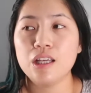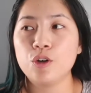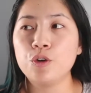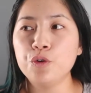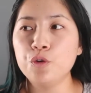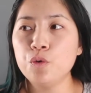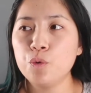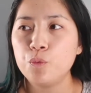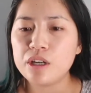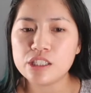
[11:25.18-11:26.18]
who
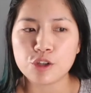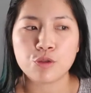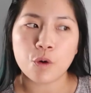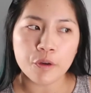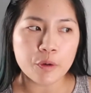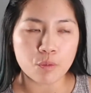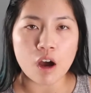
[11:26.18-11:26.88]
was throwing